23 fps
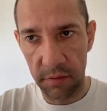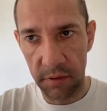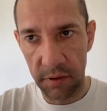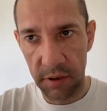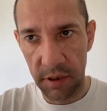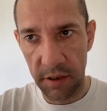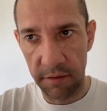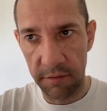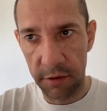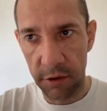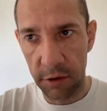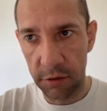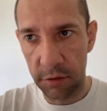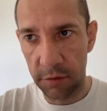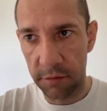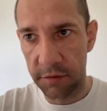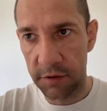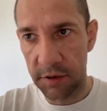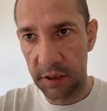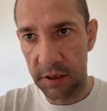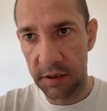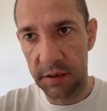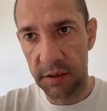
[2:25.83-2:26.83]
have a lot
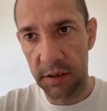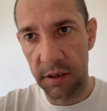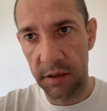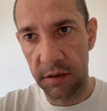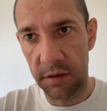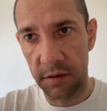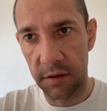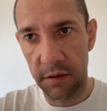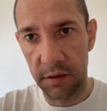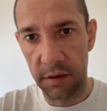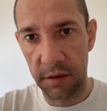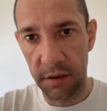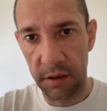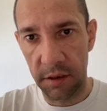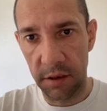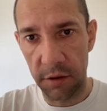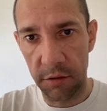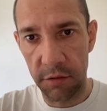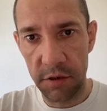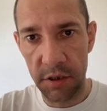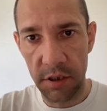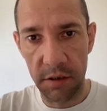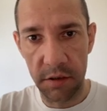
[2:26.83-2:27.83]
of tests that
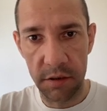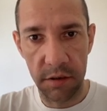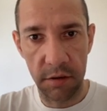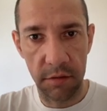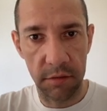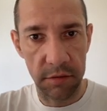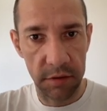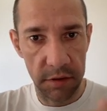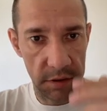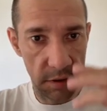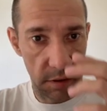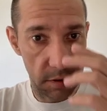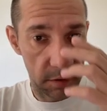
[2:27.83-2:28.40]
using those